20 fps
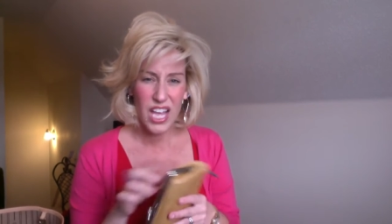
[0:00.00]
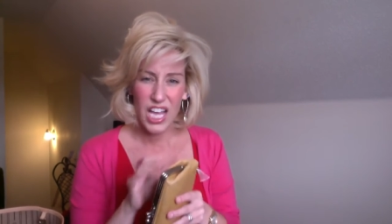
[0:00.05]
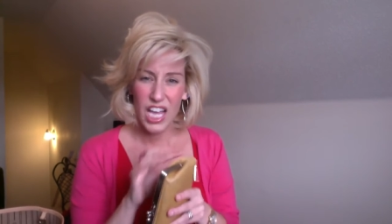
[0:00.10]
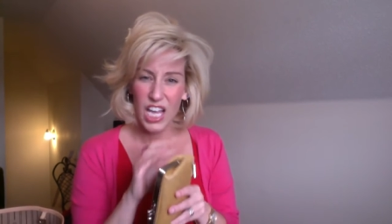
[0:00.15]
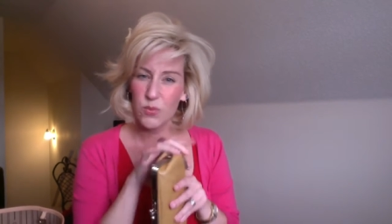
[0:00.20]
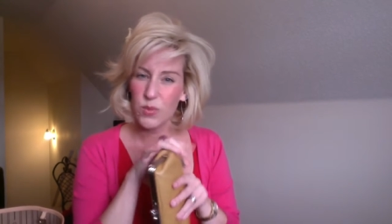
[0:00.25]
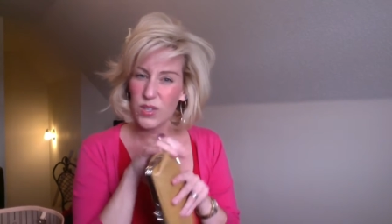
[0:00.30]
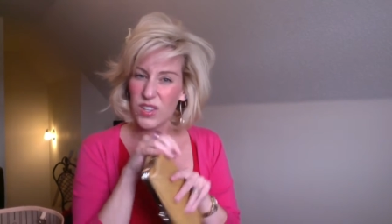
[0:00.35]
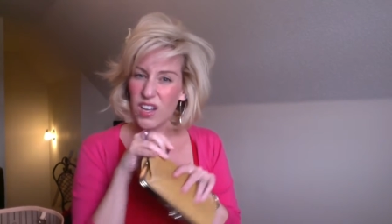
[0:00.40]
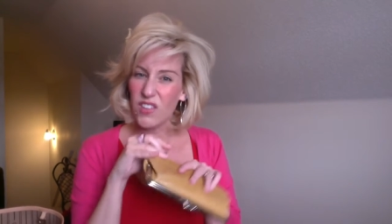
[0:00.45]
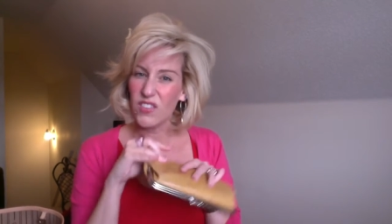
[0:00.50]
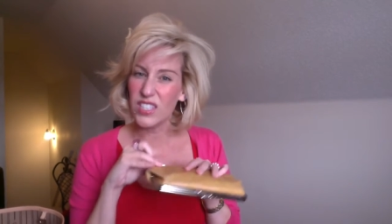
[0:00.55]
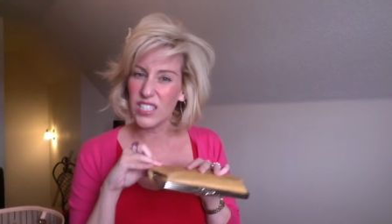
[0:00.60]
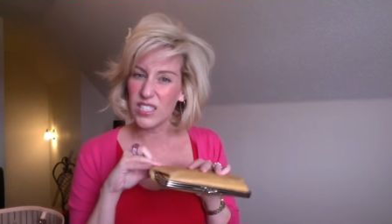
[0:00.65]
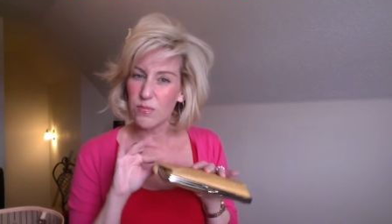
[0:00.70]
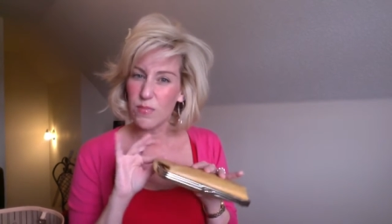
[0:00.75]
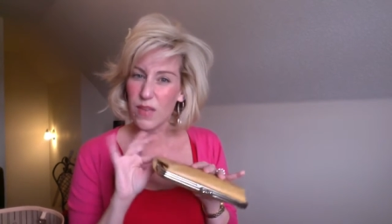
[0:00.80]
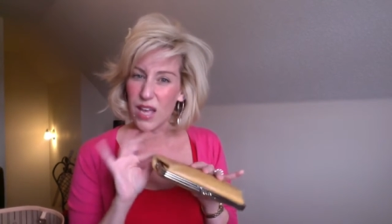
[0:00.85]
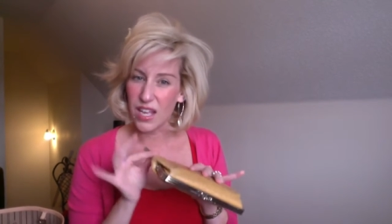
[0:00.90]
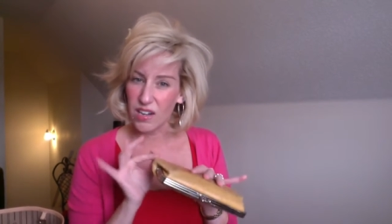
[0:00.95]
And with all this
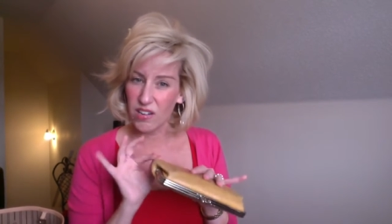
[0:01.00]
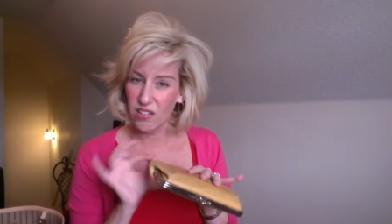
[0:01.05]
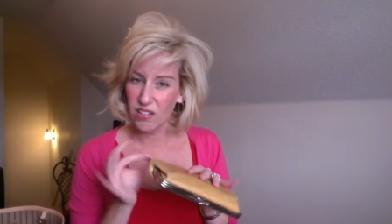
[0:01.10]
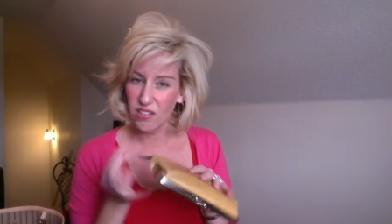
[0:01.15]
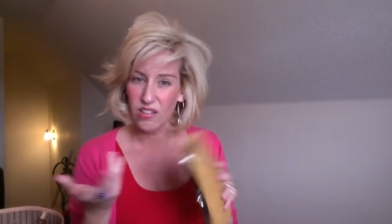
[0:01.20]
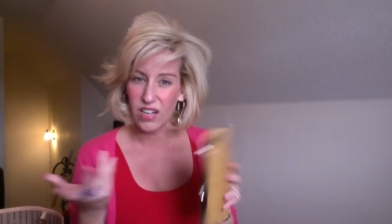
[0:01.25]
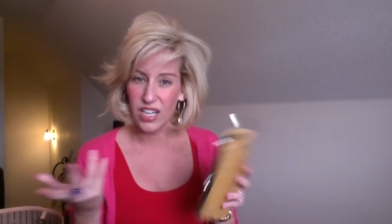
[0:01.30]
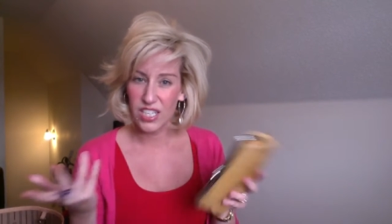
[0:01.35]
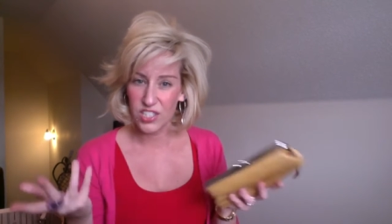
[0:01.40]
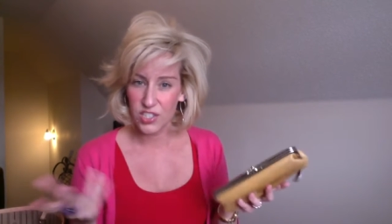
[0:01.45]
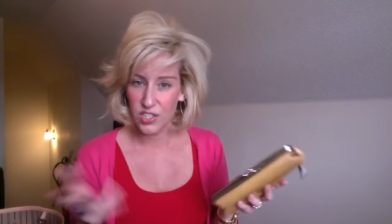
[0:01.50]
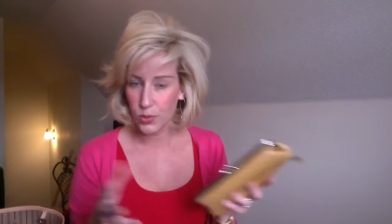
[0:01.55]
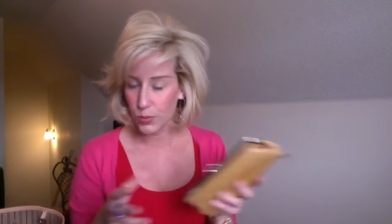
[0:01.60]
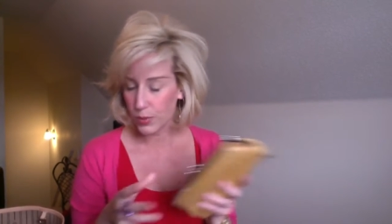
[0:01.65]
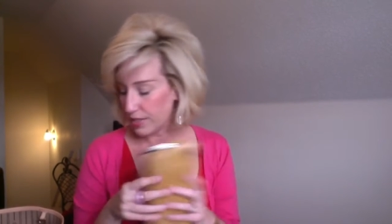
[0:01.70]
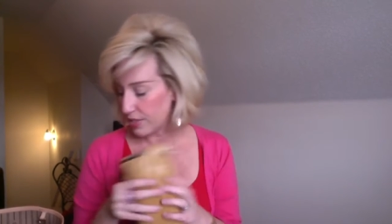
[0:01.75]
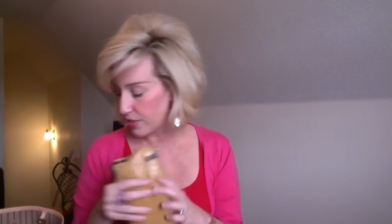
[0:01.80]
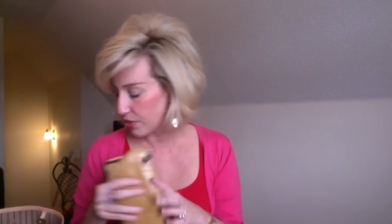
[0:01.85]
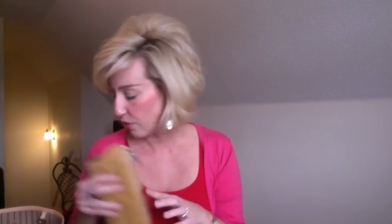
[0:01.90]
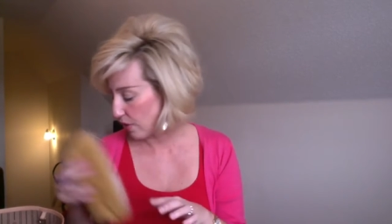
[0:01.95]
metal, I just don't
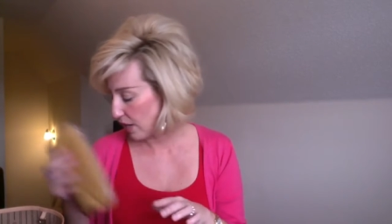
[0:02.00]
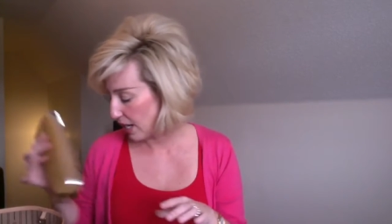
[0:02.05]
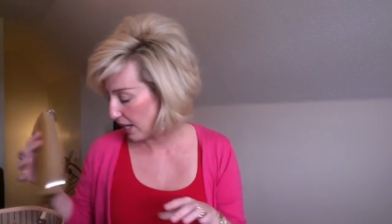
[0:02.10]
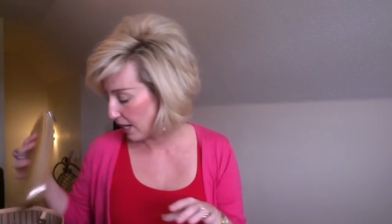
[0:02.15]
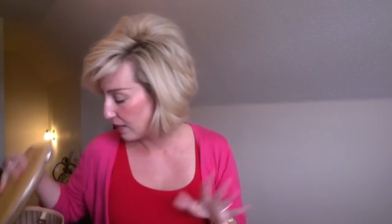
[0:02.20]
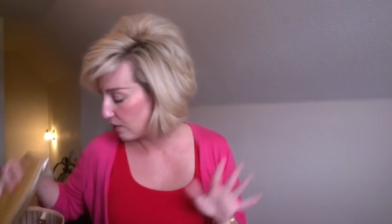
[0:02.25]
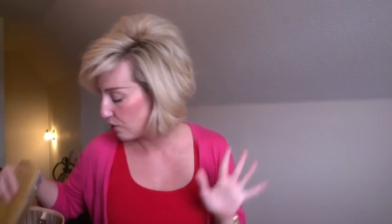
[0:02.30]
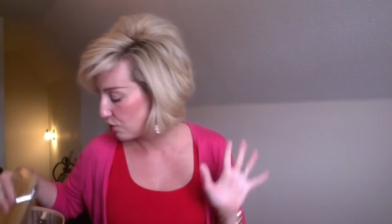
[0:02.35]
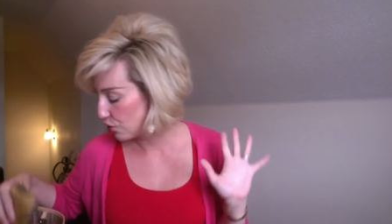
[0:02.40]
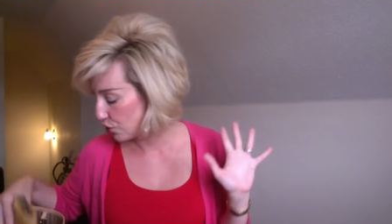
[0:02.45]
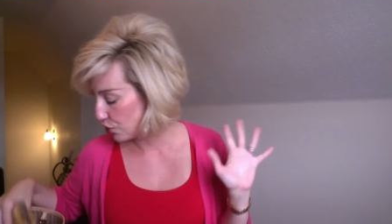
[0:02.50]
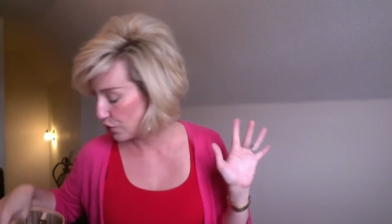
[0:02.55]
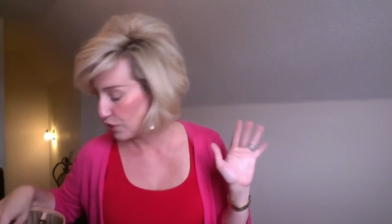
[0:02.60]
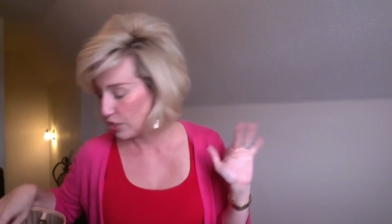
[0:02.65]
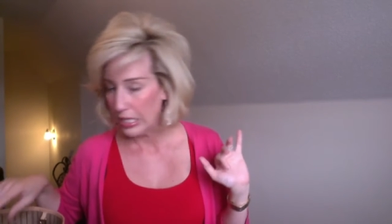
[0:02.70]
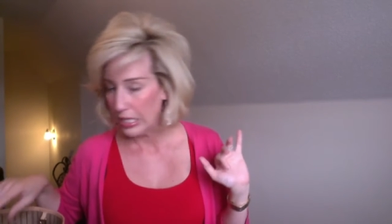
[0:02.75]
want to scratch,